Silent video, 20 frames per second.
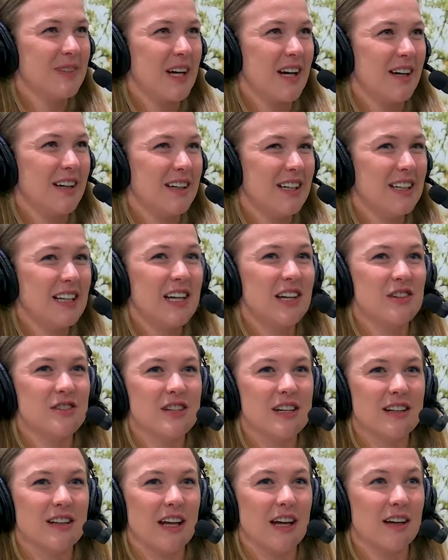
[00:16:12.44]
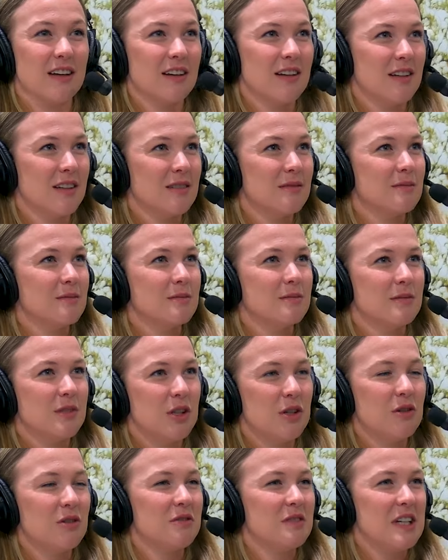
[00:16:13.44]
Yeah. And like you said, like,
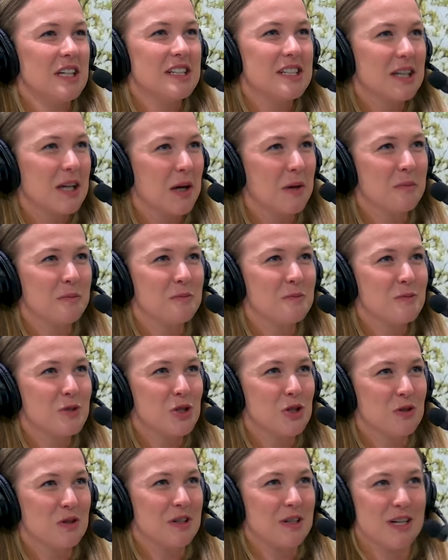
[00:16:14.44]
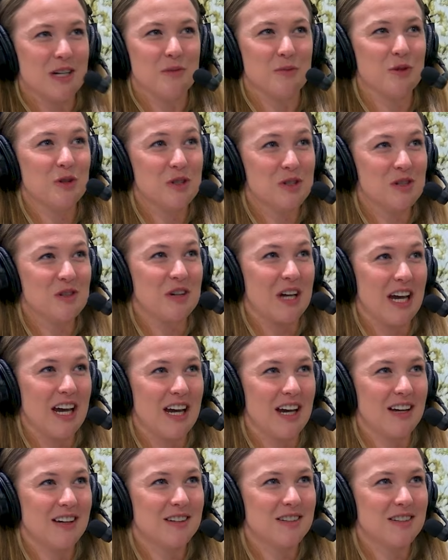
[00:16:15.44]
you don't need to come shoot an animal. It's okay.